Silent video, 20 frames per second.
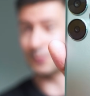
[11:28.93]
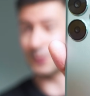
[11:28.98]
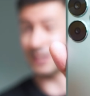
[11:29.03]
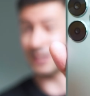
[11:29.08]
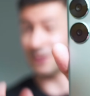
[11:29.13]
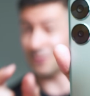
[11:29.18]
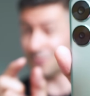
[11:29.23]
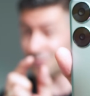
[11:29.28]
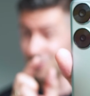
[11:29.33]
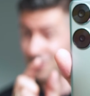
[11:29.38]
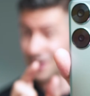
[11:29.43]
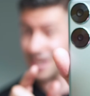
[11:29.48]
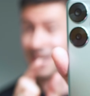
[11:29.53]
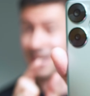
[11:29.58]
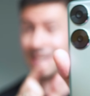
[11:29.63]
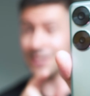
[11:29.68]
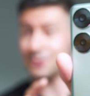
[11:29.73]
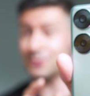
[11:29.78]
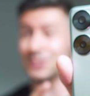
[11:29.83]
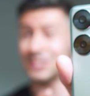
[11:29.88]
but are
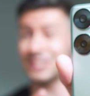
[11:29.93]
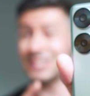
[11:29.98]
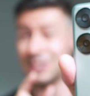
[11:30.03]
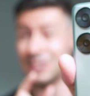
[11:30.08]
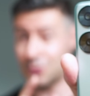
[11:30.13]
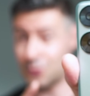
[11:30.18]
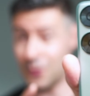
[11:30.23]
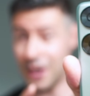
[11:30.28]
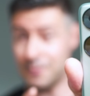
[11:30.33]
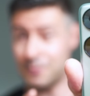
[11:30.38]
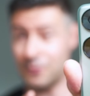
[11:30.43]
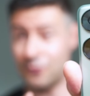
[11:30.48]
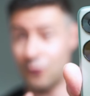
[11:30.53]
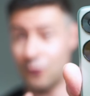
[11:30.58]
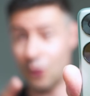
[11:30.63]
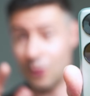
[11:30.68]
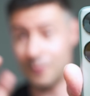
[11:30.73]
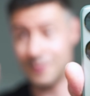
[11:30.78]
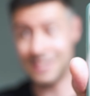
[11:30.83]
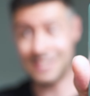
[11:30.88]
really interested in great
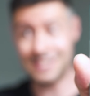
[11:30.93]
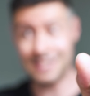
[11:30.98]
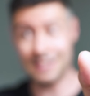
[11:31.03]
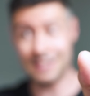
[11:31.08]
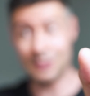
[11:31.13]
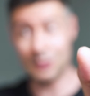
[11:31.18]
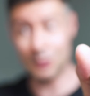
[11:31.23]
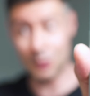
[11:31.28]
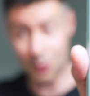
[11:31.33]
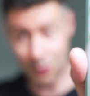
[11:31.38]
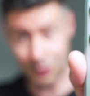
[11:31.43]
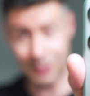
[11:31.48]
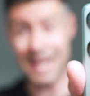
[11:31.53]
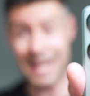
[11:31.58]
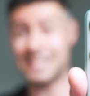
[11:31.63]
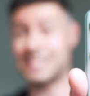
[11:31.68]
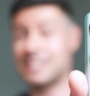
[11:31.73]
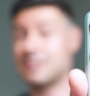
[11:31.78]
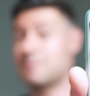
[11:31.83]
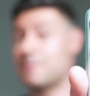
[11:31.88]
performance and
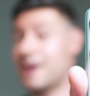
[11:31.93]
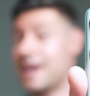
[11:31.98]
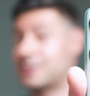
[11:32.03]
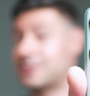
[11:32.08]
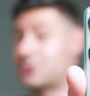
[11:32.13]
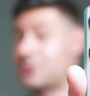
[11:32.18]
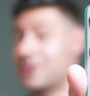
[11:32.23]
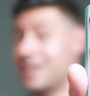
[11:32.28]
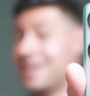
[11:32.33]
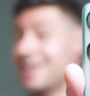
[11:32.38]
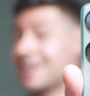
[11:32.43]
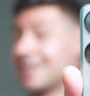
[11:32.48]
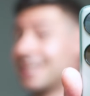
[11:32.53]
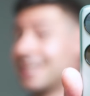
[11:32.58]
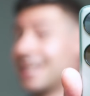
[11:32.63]
long-lasting battery